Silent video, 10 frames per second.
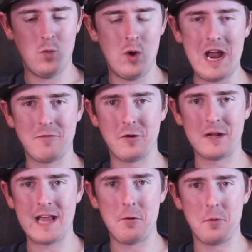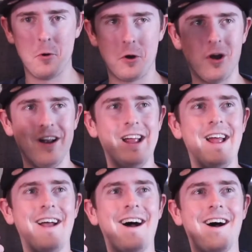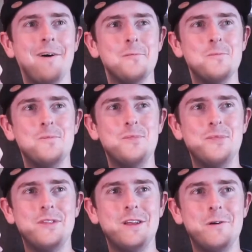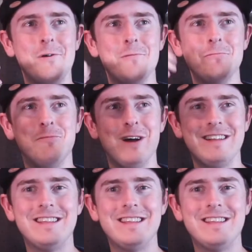whatever, a game of poker. But